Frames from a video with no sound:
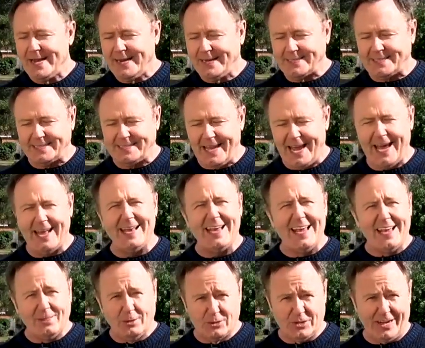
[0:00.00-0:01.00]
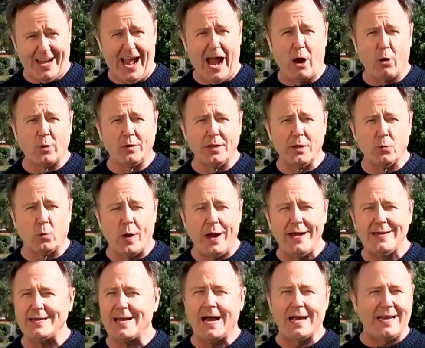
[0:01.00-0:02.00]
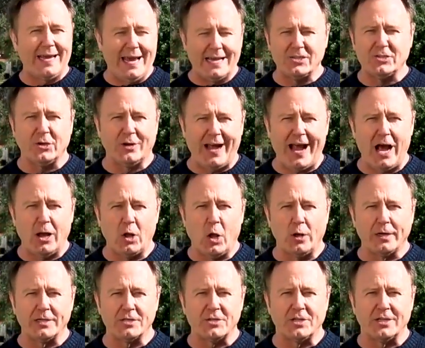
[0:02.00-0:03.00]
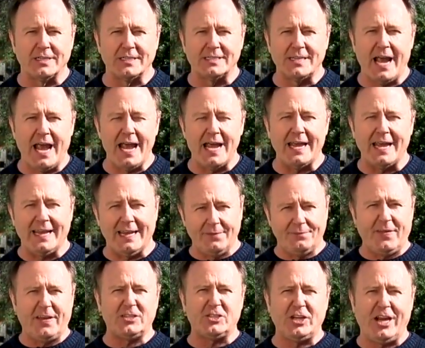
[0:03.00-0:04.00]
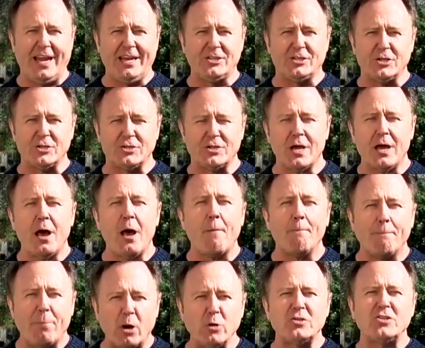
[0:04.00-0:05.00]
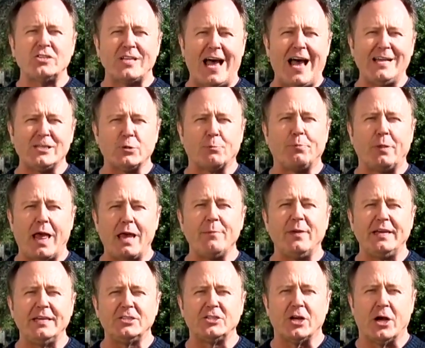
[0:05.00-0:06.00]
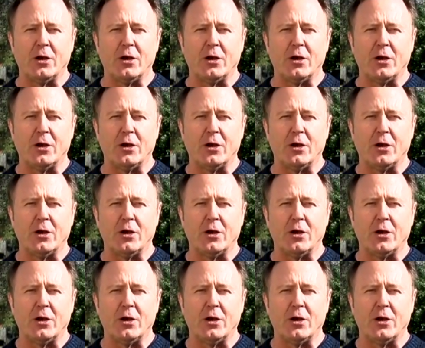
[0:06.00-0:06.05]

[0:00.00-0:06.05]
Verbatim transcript: Instead, there's an hourly rate, a guess on how long it's going to take, and if that changes, both sides are blaming each